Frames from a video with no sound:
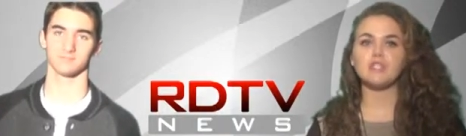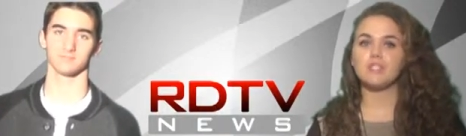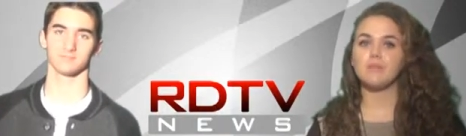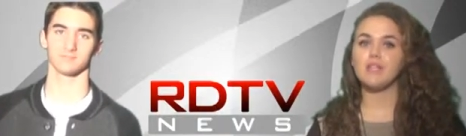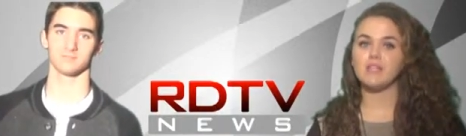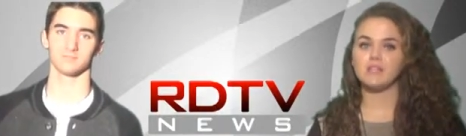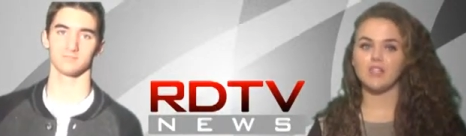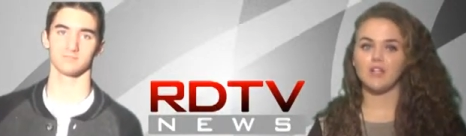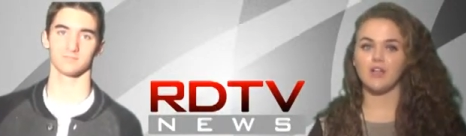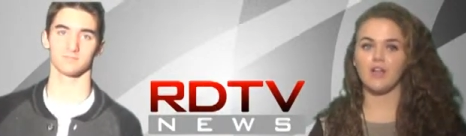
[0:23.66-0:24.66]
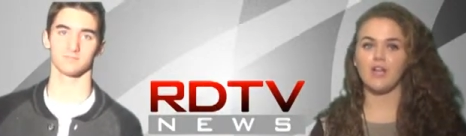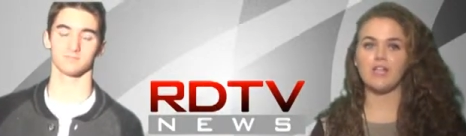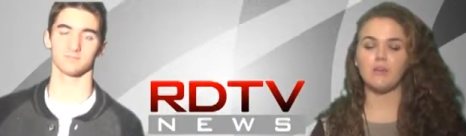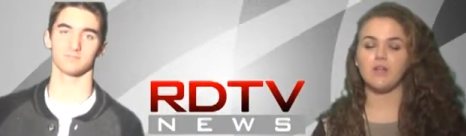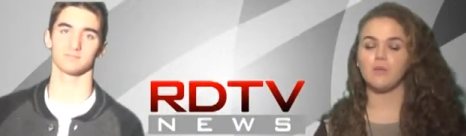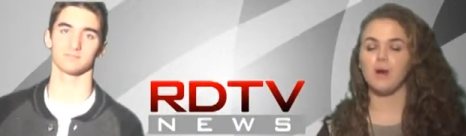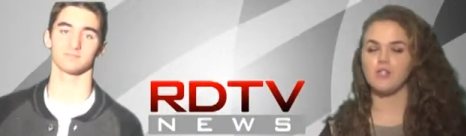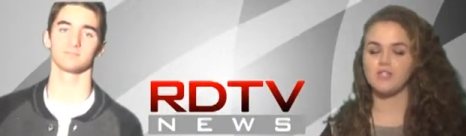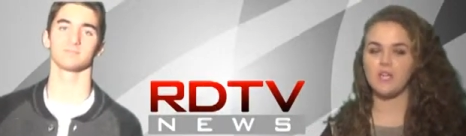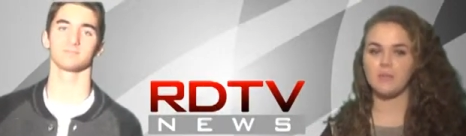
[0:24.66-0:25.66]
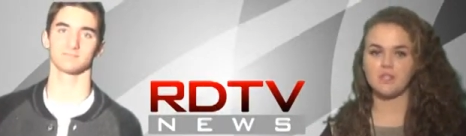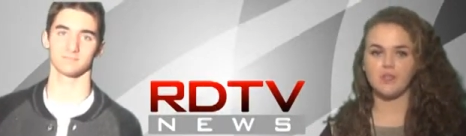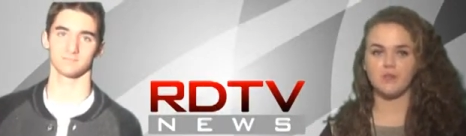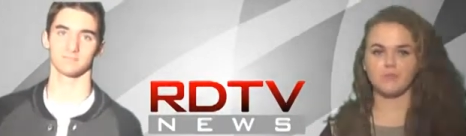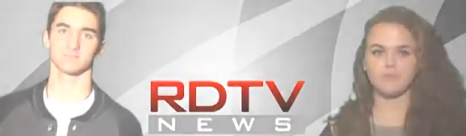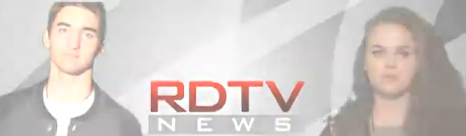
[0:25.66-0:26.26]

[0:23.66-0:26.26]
Speaker 1: into the media center and eat while you watch the episode.